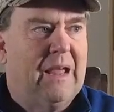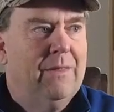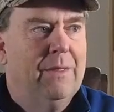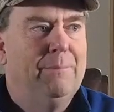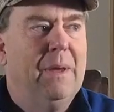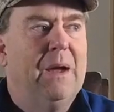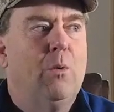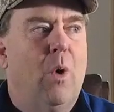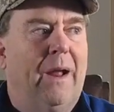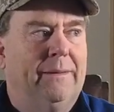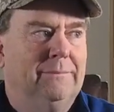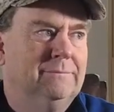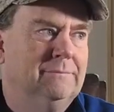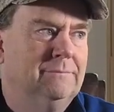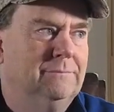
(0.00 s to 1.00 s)
the big
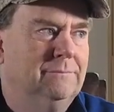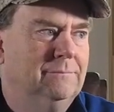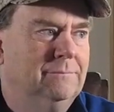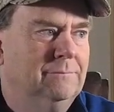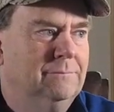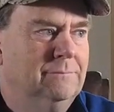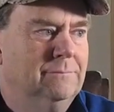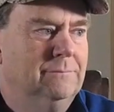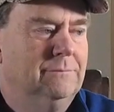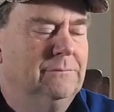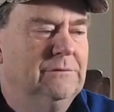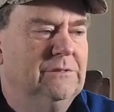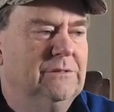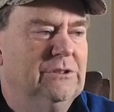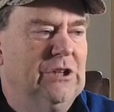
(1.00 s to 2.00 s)
one,
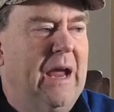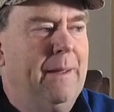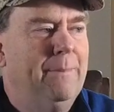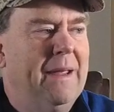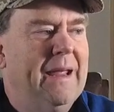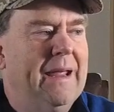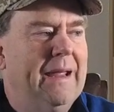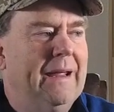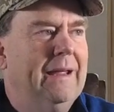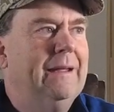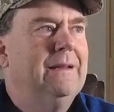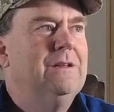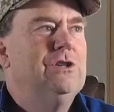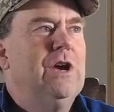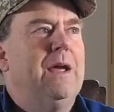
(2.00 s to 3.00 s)

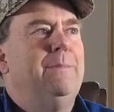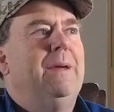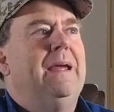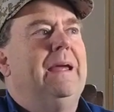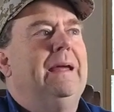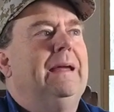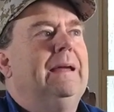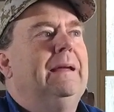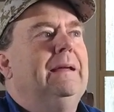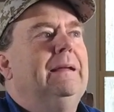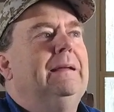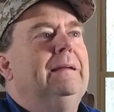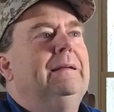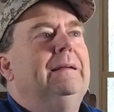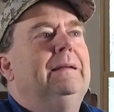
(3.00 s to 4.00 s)
JB, JB,
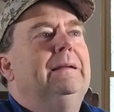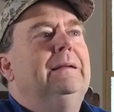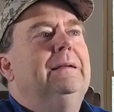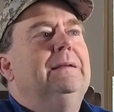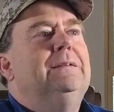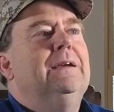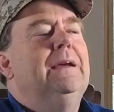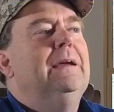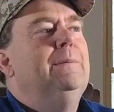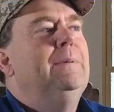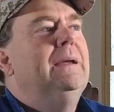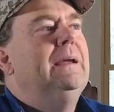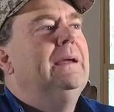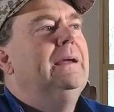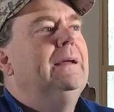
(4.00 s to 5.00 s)

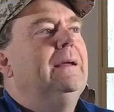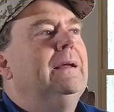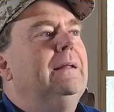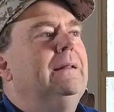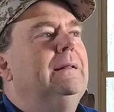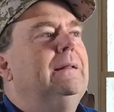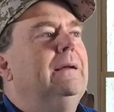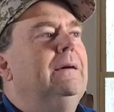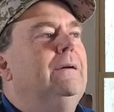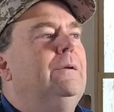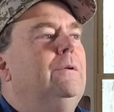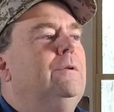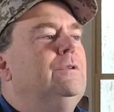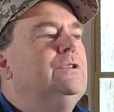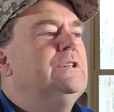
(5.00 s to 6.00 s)
JB.
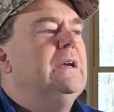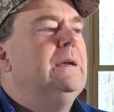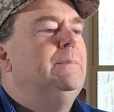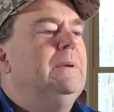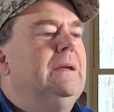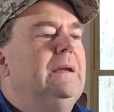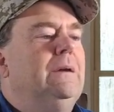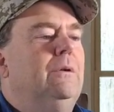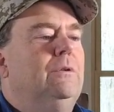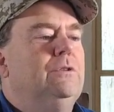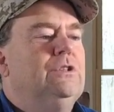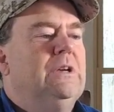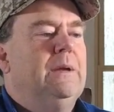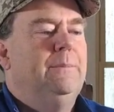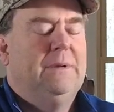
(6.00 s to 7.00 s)
Oh, JB, oh,
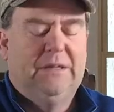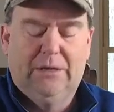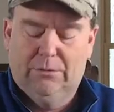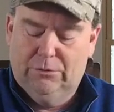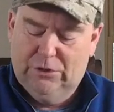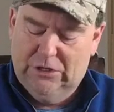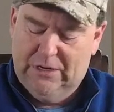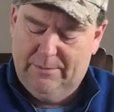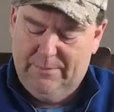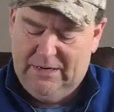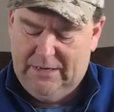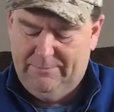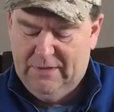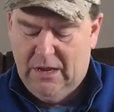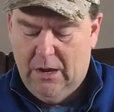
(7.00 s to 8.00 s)
JB, oh,
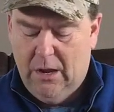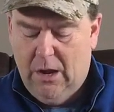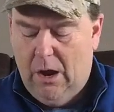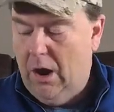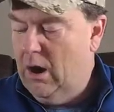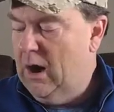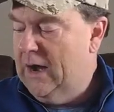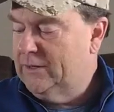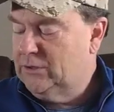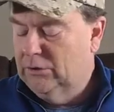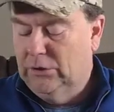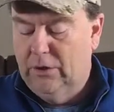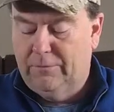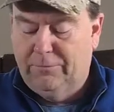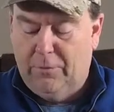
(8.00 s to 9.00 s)
JB. All right,
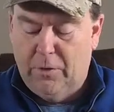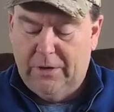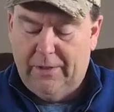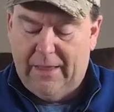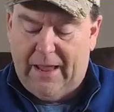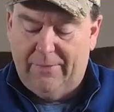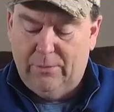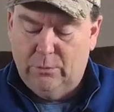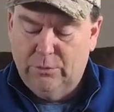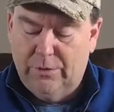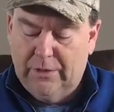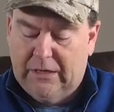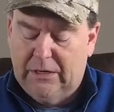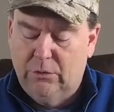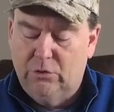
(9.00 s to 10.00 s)
so look forward to that. Those
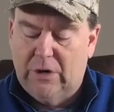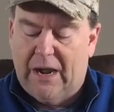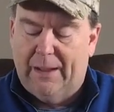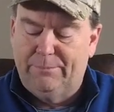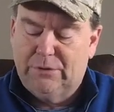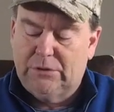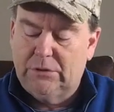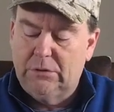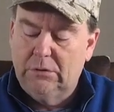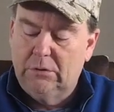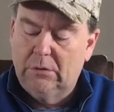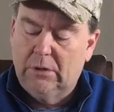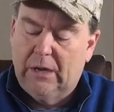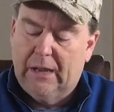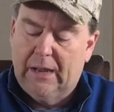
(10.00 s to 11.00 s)
are the cue drops.
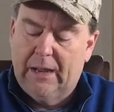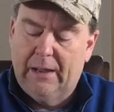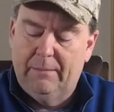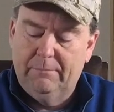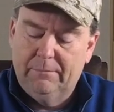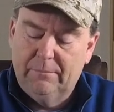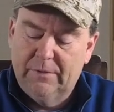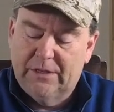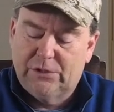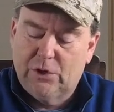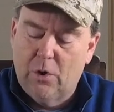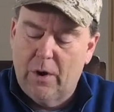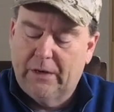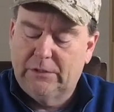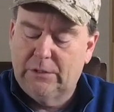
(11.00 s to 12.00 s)
Um, it's
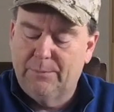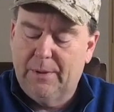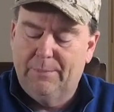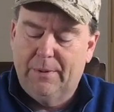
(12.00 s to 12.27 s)
going to be